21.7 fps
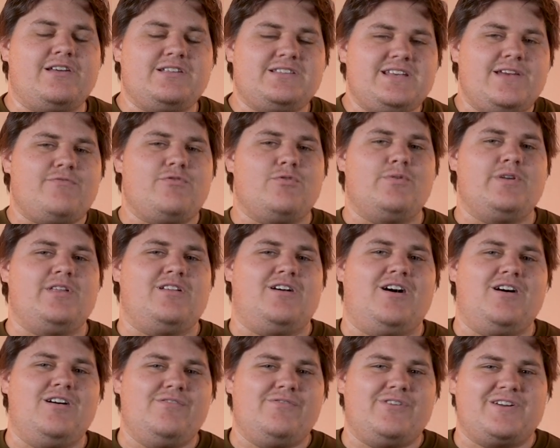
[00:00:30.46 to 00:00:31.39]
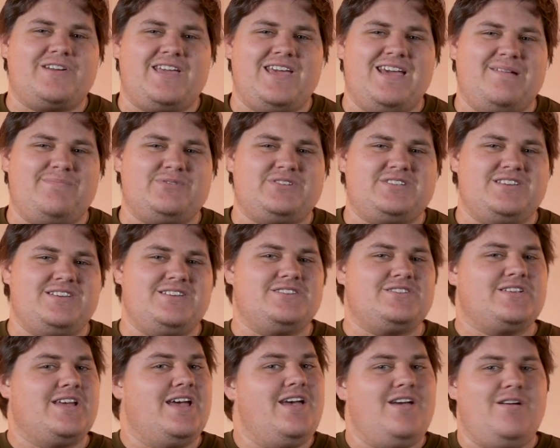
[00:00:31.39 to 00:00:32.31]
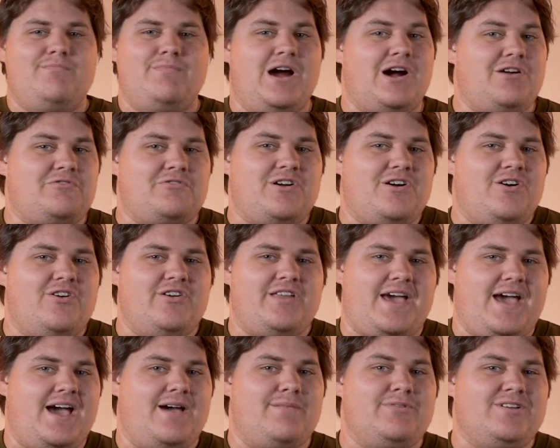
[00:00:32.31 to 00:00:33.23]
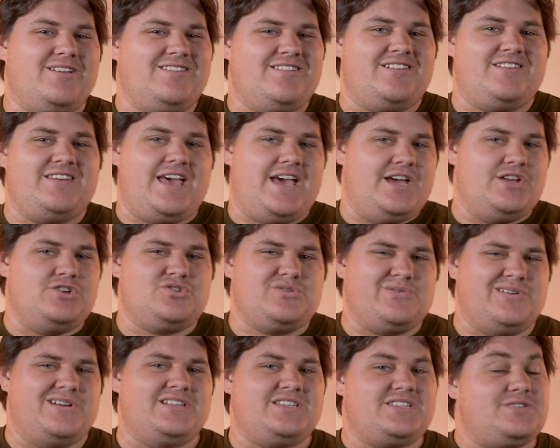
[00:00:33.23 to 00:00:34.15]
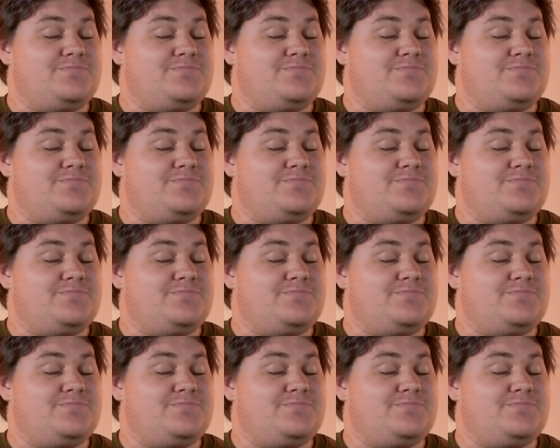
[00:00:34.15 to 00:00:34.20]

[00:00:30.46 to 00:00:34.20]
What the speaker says: out to everyone at all of our campuses, Mountain Road, Abingdon, Edgewood.